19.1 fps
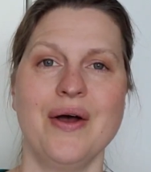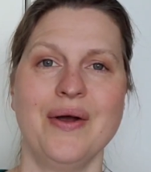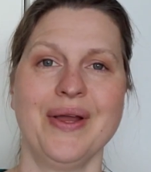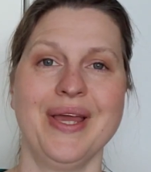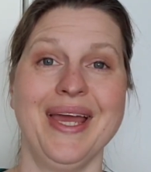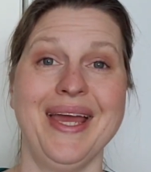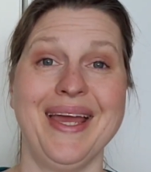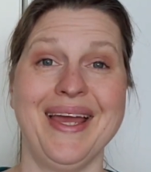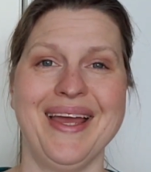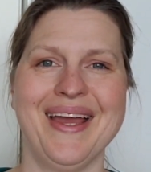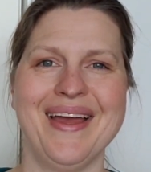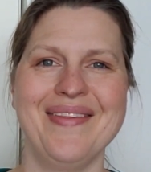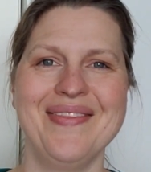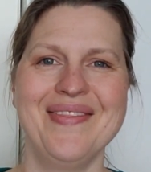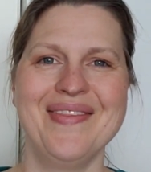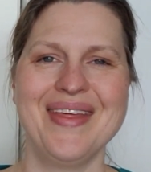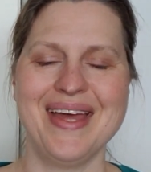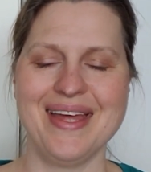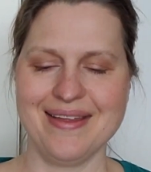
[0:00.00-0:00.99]
Okay,
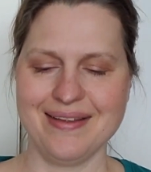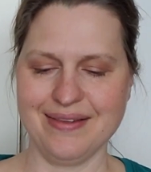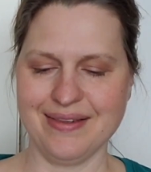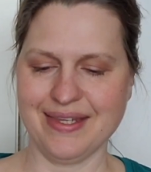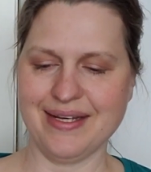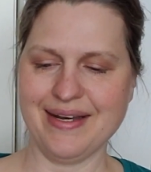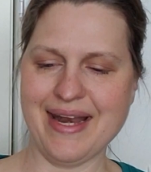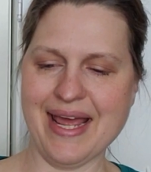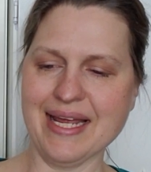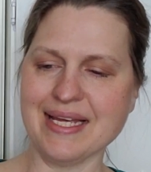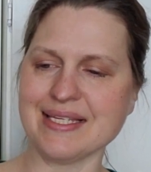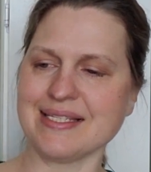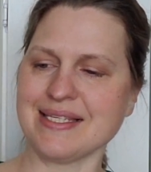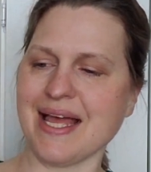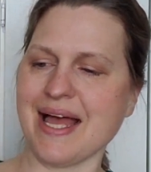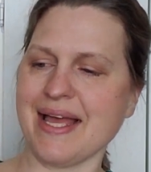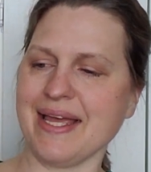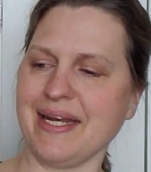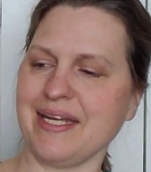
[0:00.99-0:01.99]
and then the next
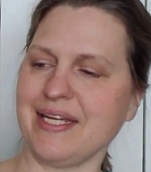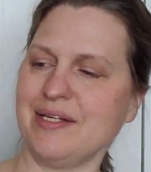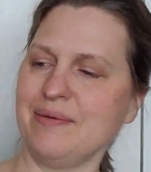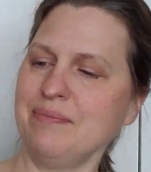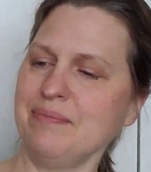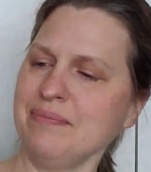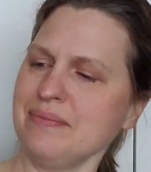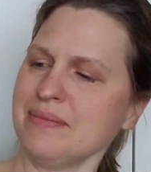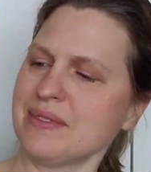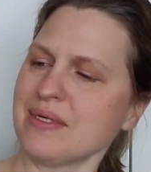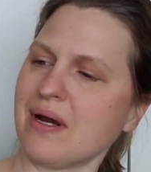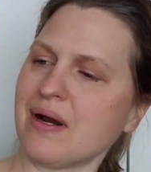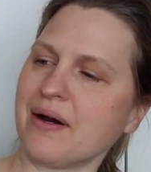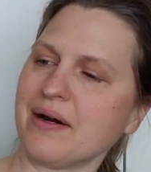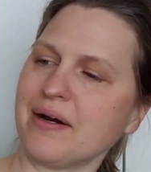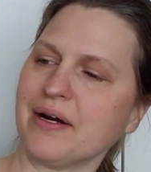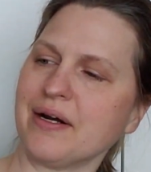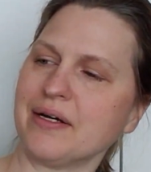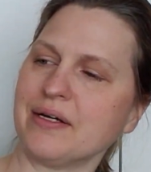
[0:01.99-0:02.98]
items
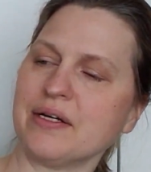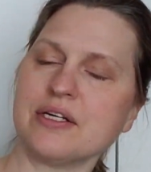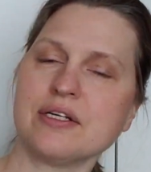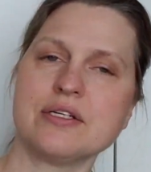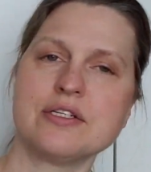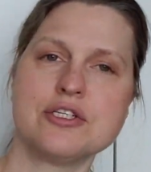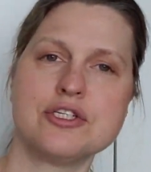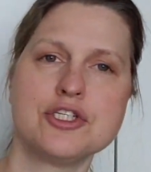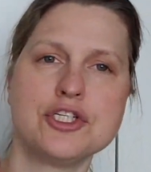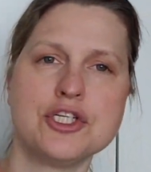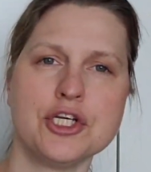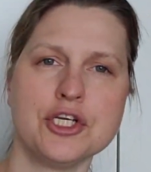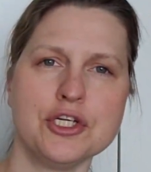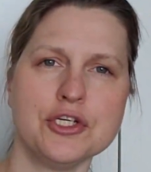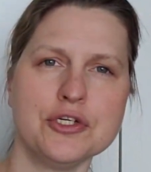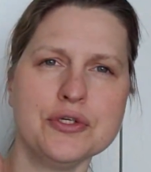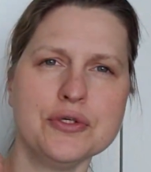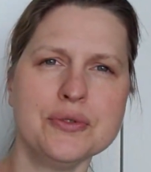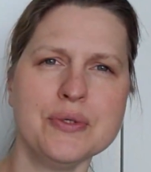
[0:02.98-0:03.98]
are
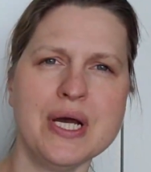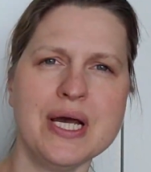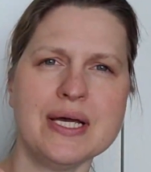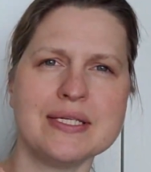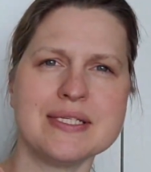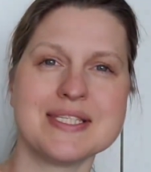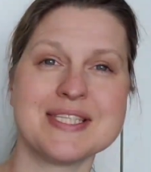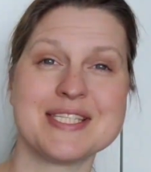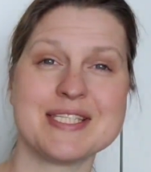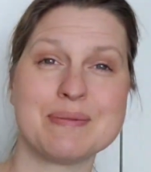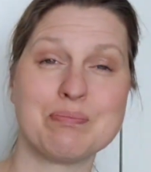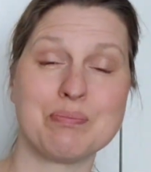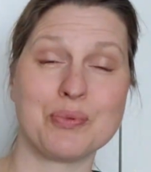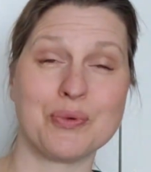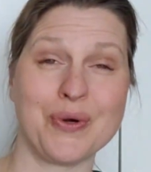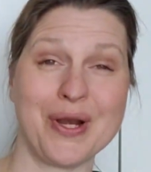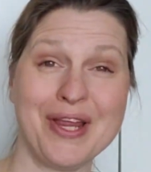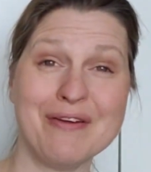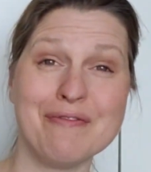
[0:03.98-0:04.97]
2
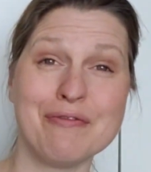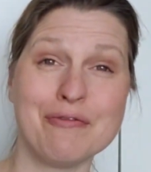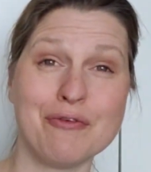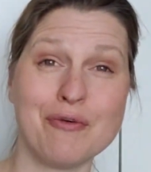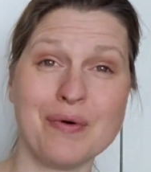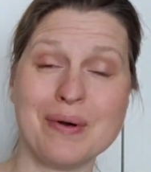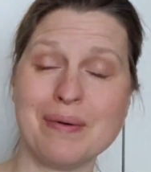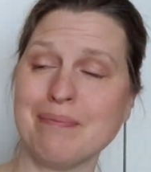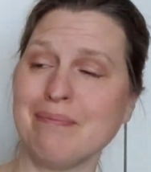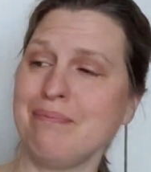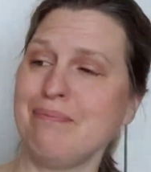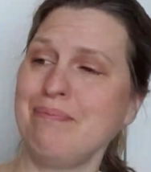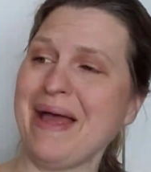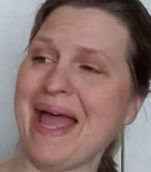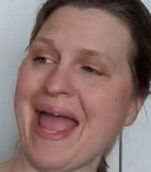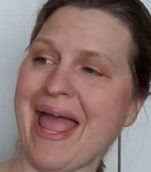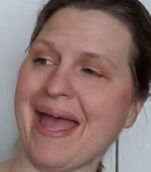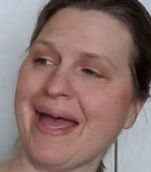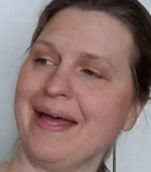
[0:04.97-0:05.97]
springform
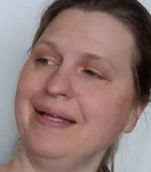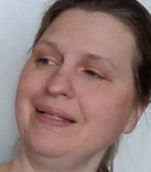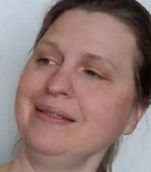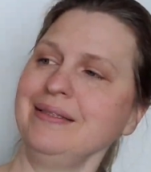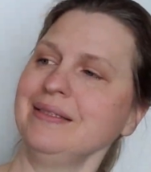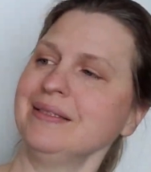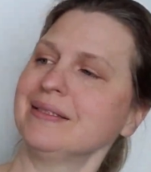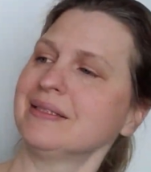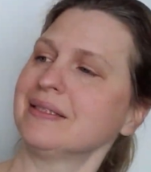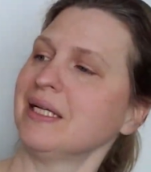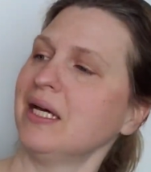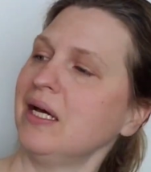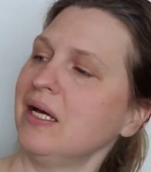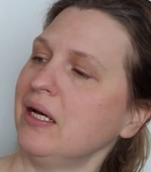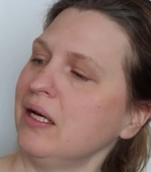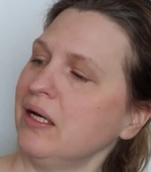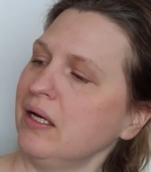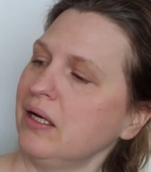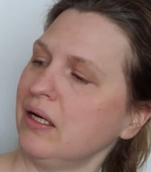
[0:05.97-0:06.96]
pans.
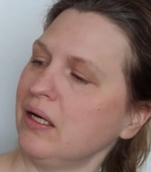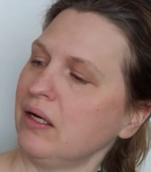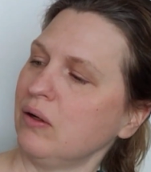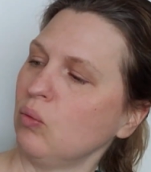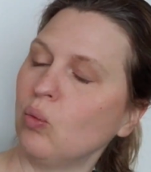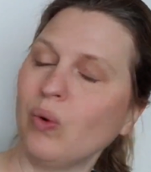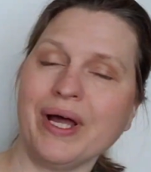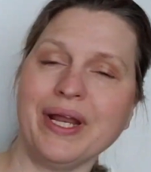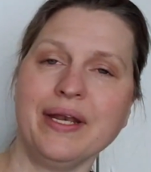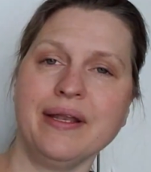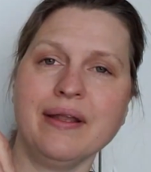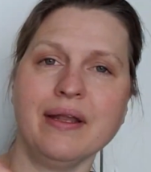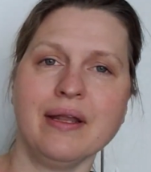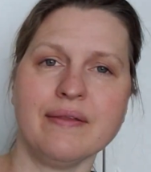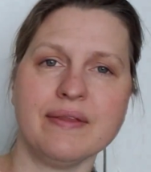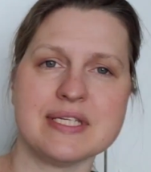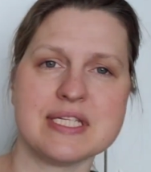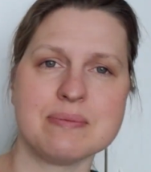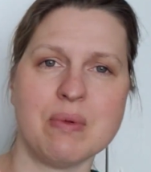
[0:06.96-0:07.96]
One,
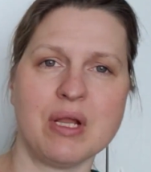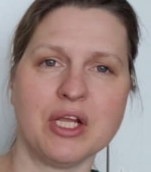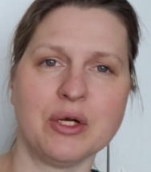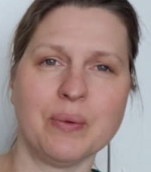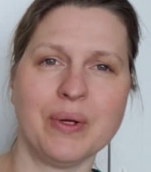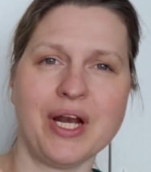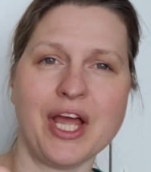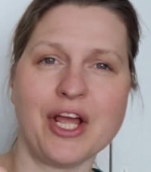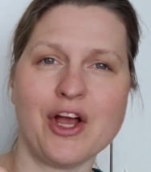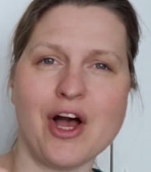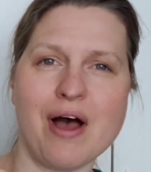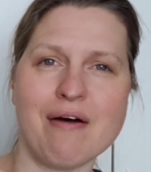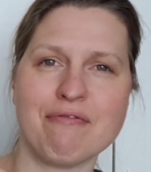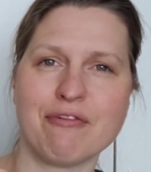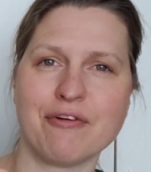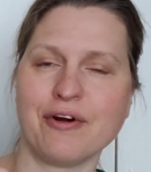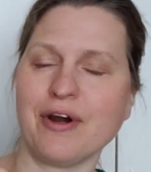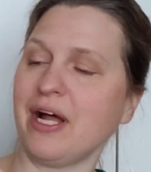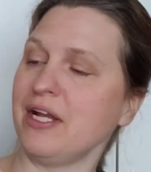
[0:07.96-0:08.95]
the smaller one I got
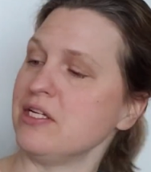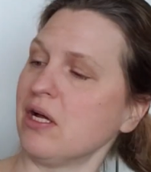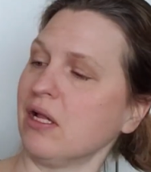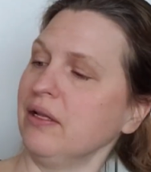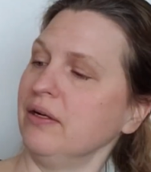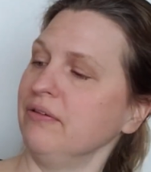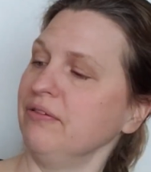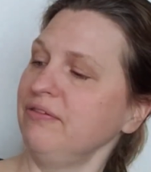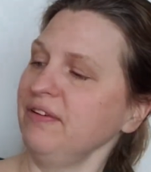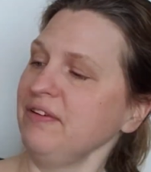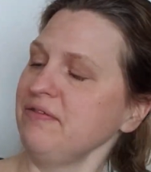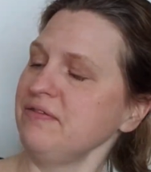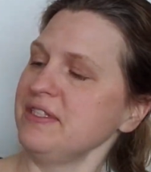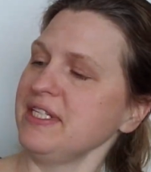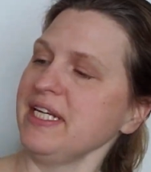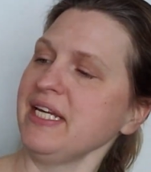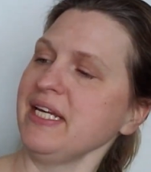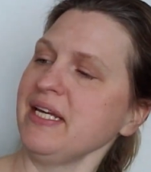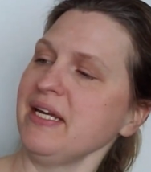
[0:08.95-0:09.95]
for
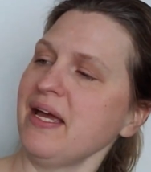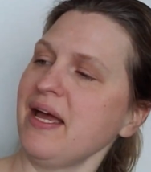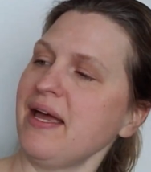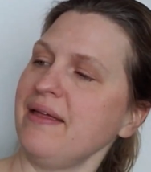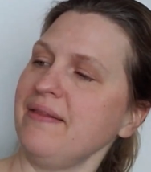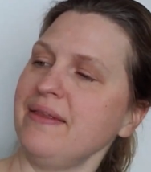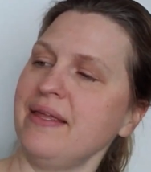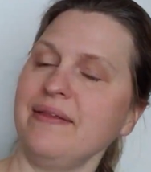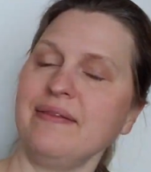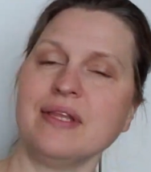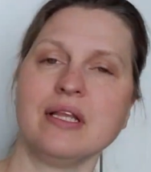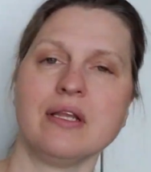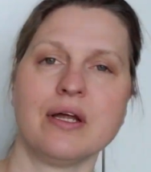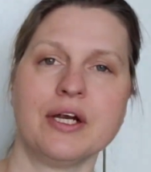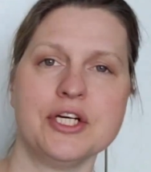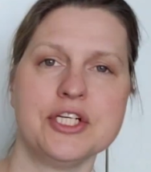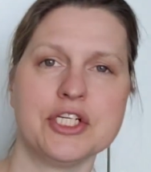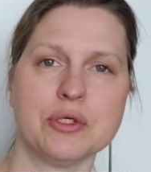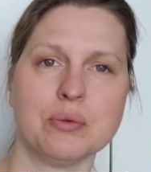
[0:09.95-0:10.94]
$1.50, and then the
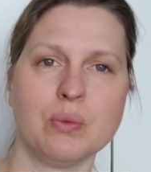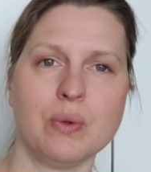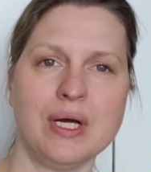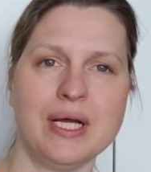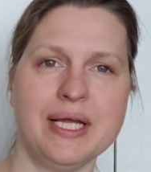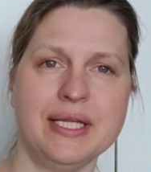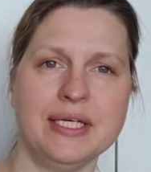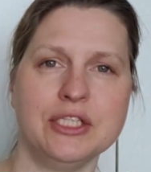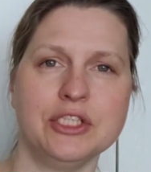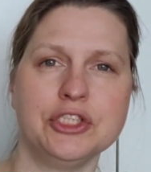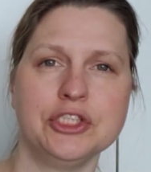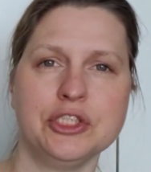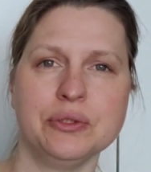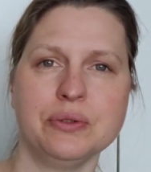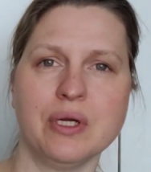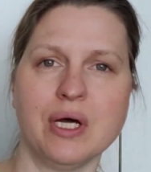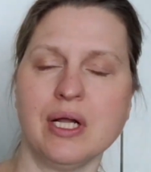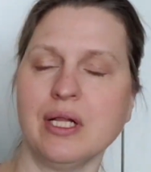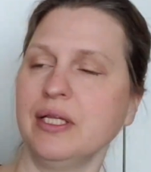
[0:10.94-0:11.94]
larger one
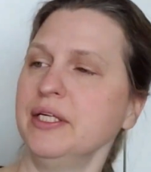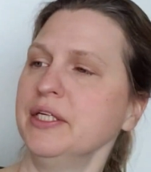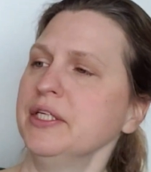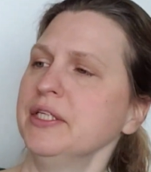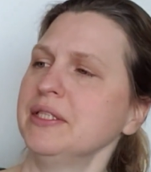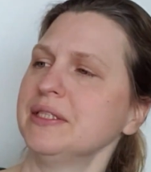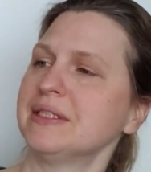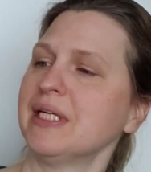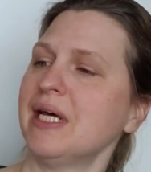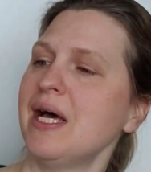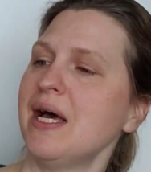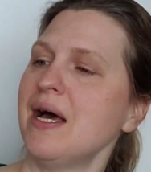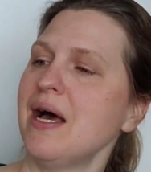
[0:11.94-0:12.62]
$2.